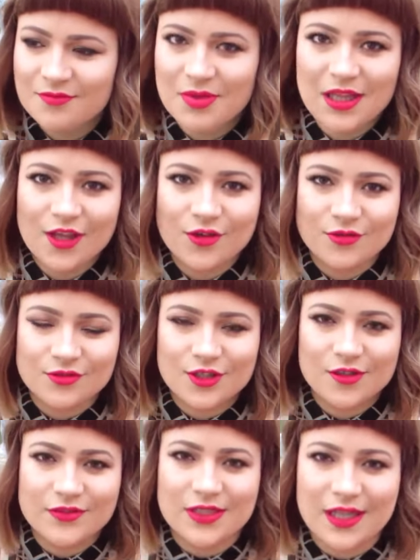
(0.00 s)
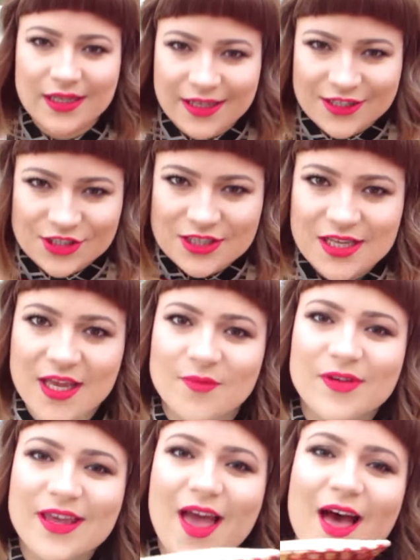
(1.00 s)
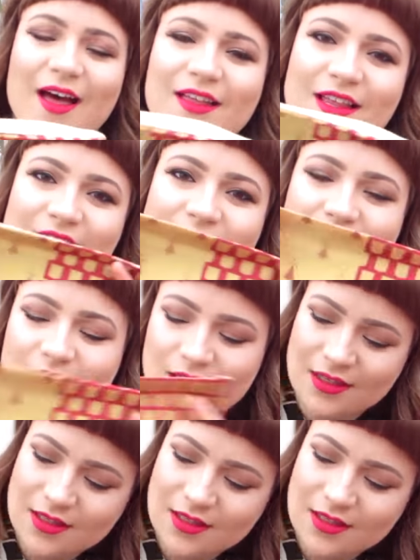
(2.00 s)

pillow cover, like I just said. But yeah, that's.